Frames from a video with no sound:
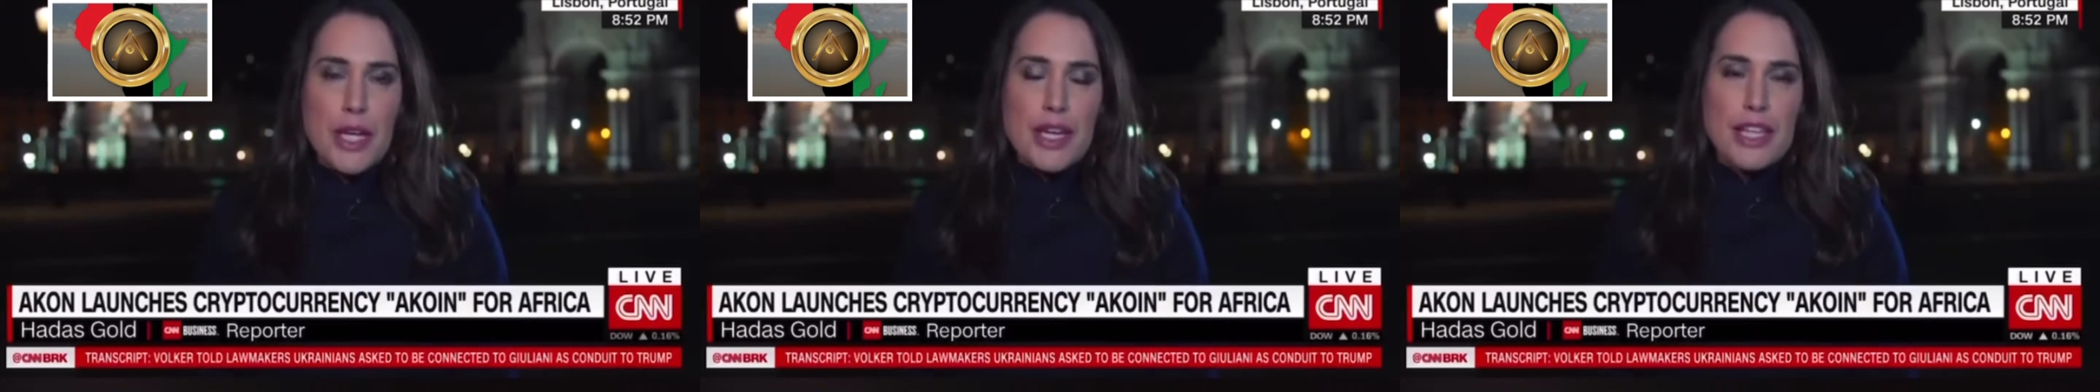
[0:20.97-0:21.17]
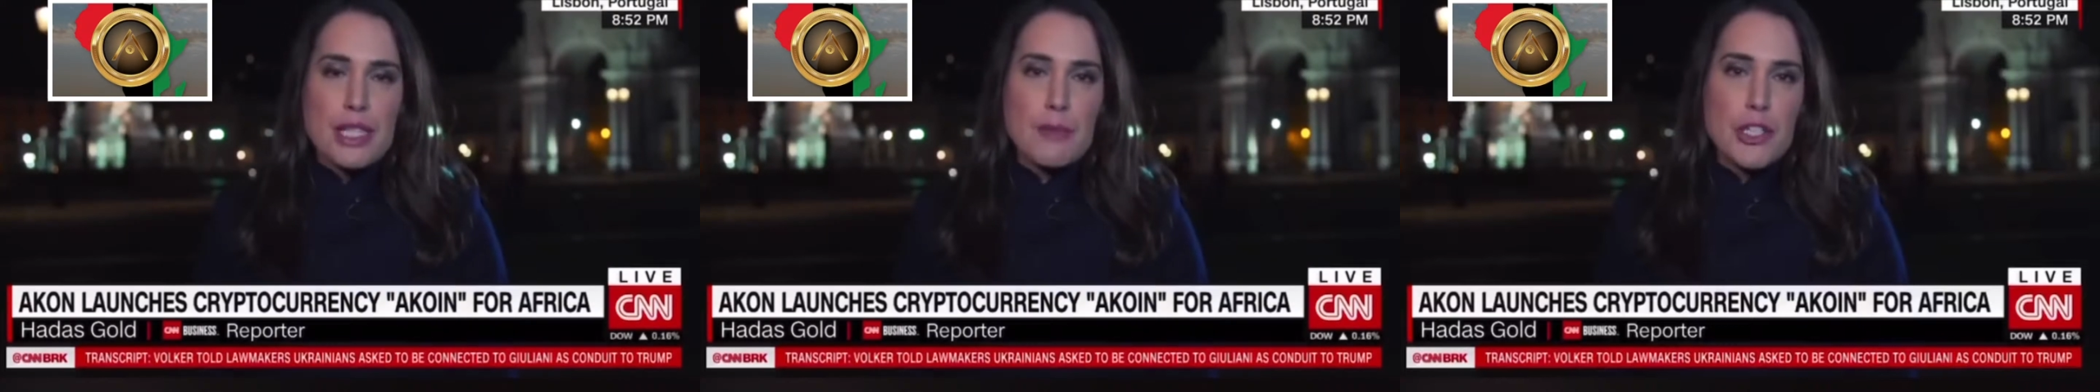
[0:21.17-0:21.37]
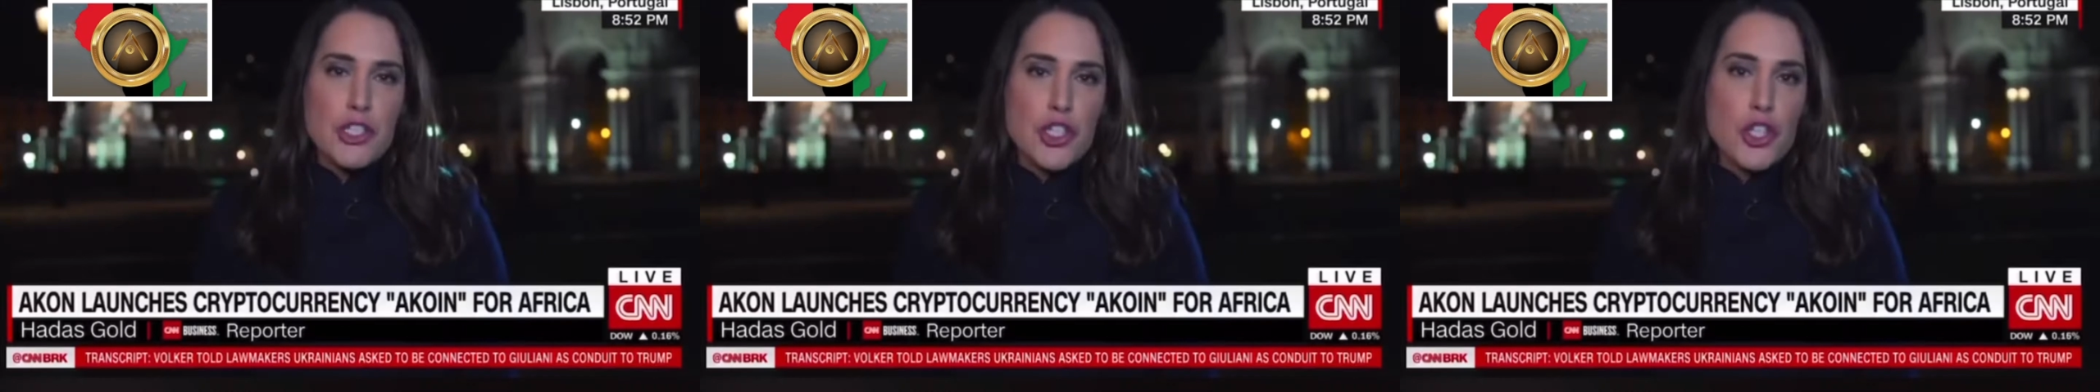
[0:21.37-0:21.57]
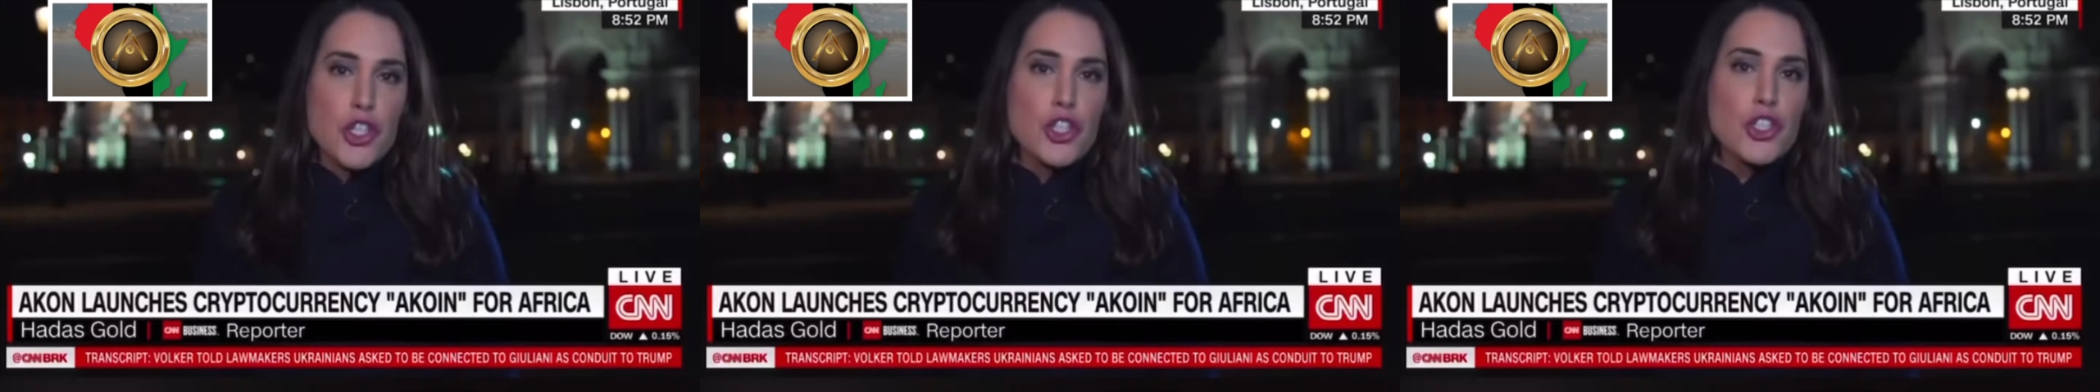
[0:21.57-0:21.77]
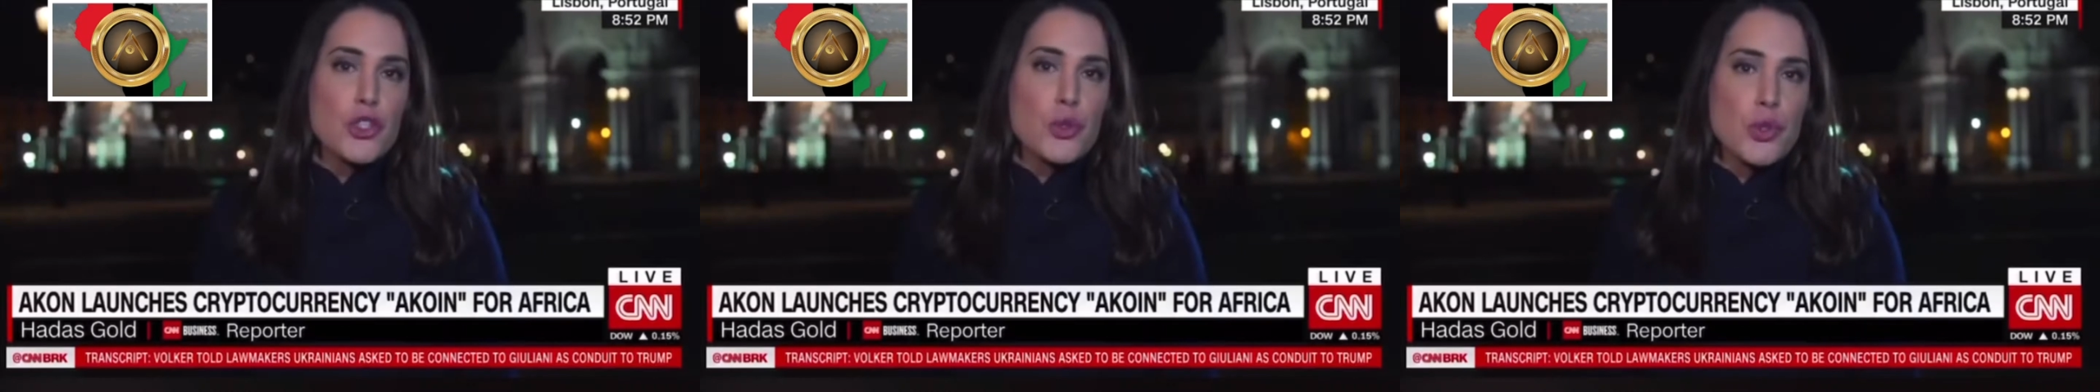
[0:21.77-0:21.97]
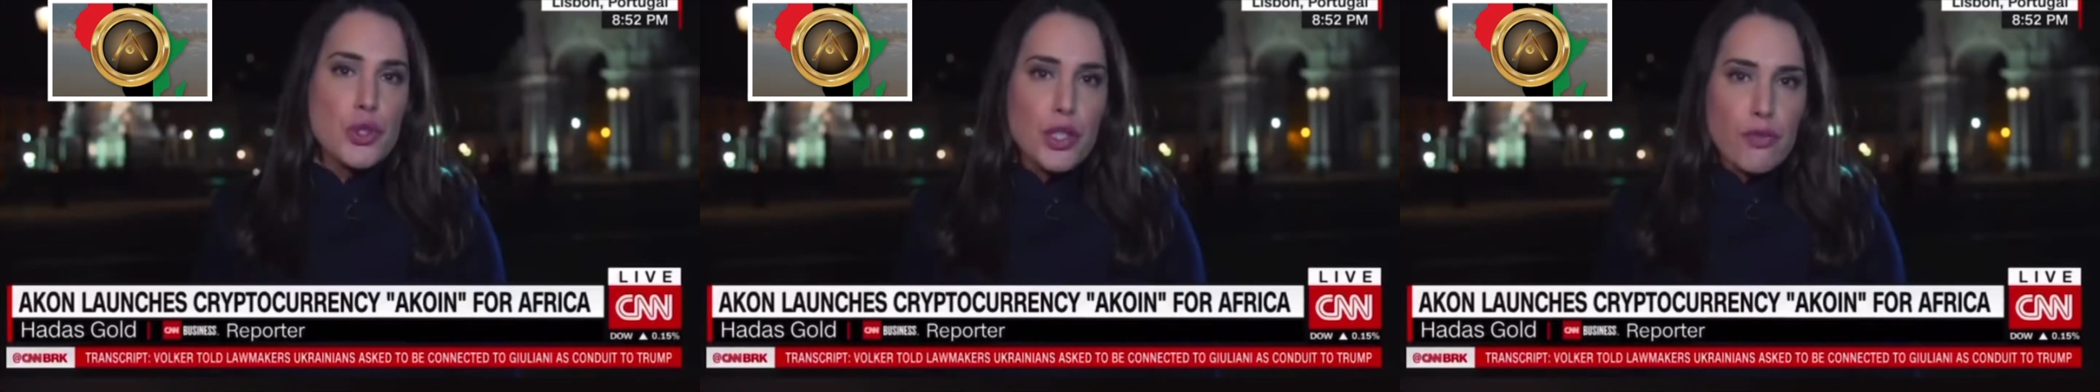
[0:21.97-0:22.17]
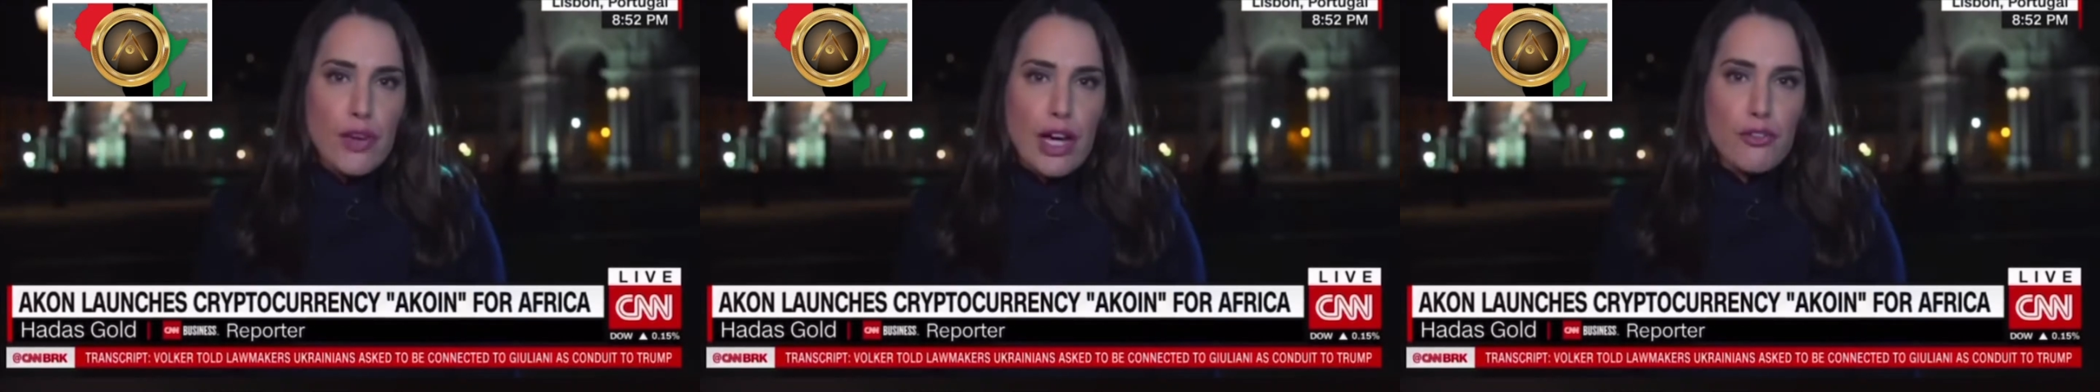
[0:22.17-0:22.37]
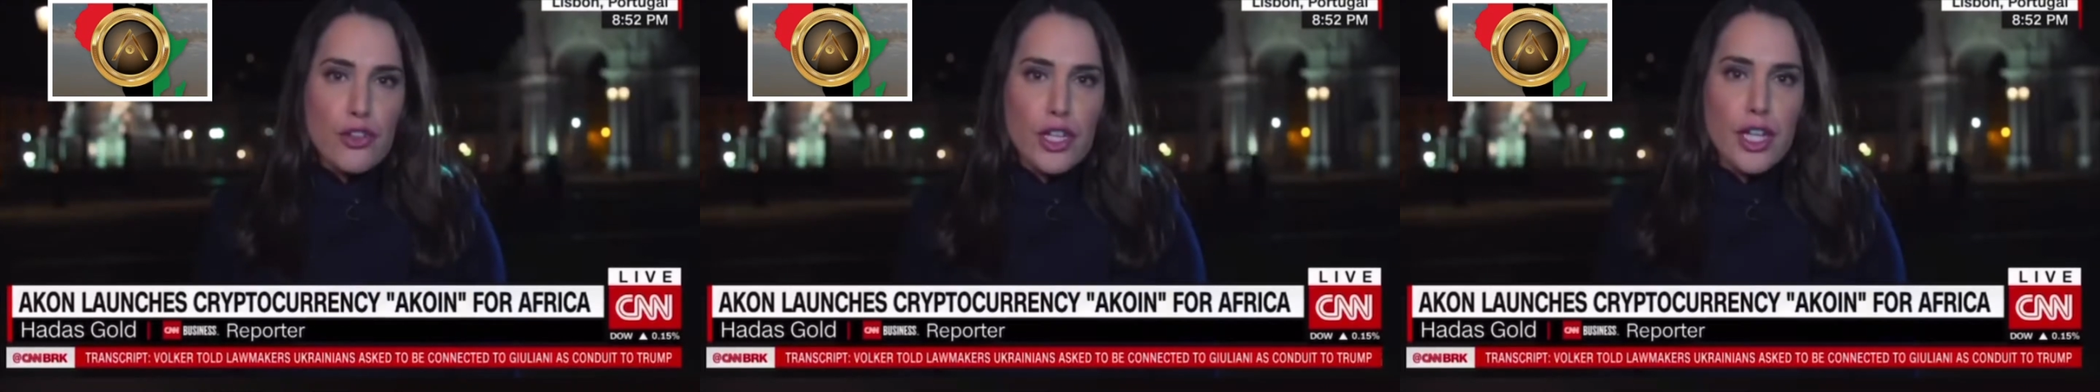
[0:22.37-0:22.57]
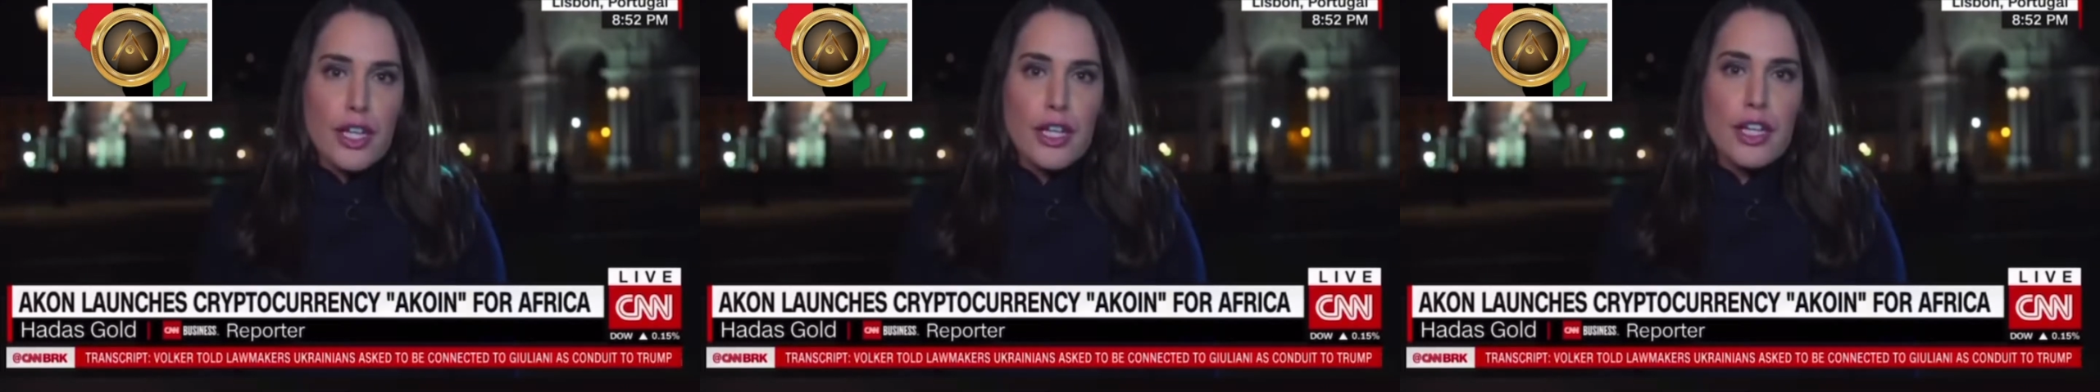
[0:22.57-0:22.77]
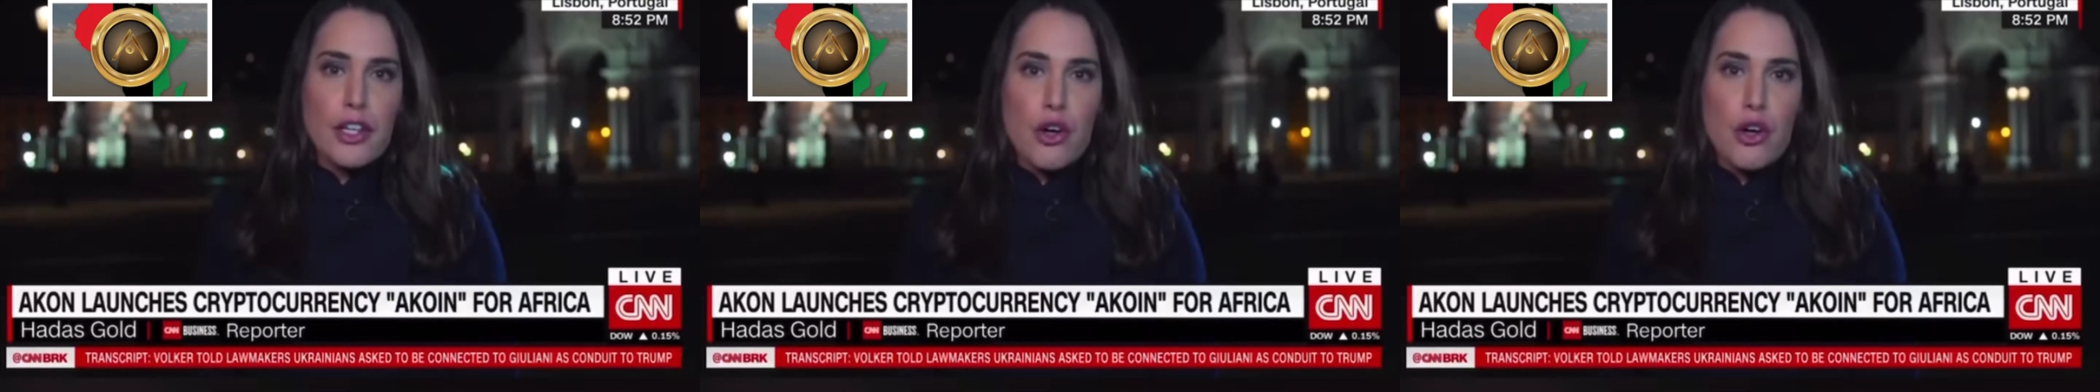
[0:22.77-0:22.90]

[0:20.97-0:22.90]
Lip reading: especially the youth of Africa get